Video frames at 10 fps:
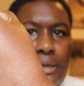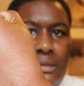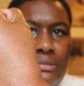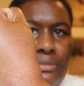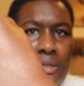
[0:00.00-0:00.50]

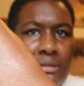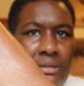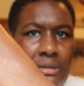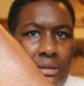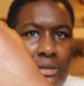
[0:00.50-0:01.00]
It's meant
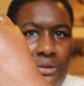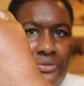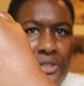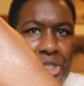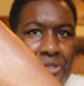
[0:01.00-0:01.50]
to, you know,
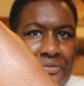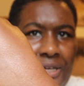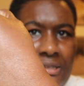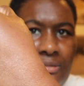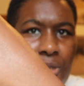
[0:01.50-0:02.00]
finish your
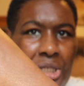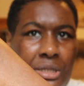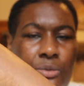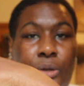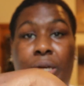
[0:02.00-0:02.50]
face much
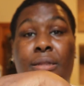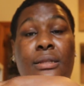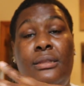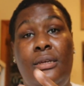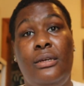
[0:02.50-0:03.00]
in the way
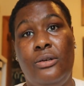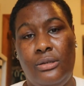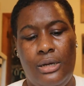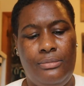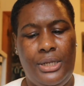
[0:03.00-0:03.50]
that the
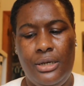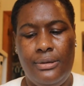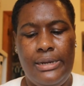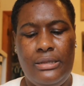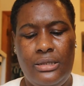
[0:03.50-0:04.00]
Guerlain
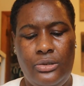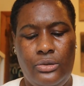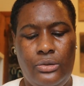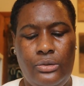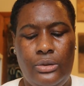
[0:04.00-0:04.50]
Meteorites
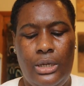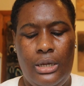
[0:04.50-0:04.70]
do.